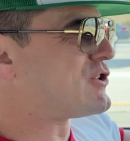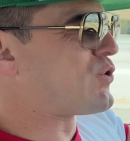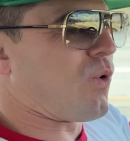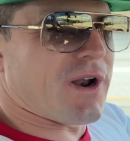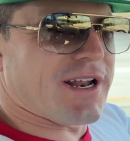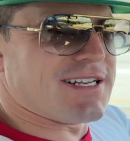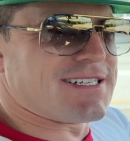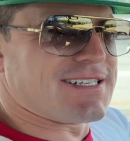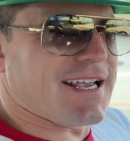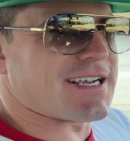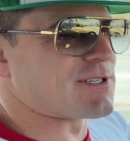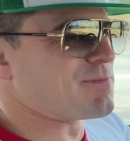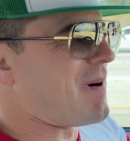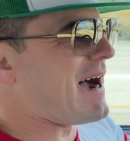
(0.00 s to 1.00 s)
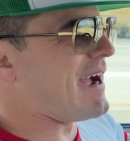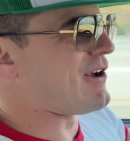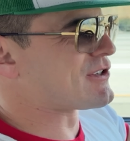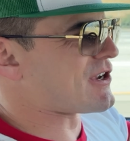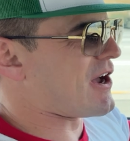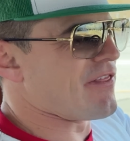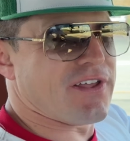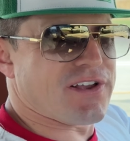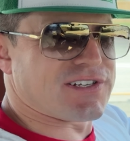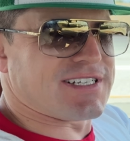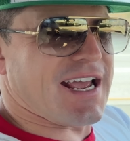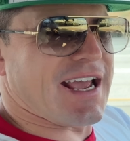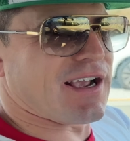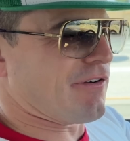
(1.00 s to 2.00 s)
twenty-six miles on this
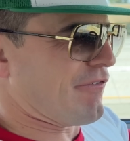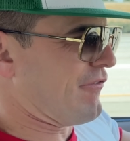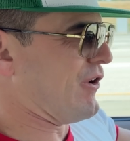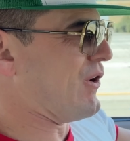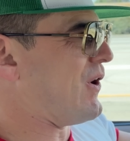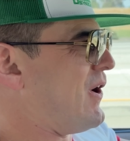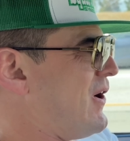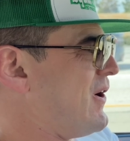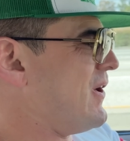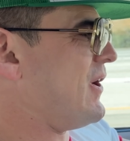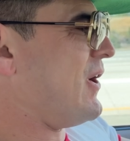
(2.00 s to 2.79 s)
tank of fuel.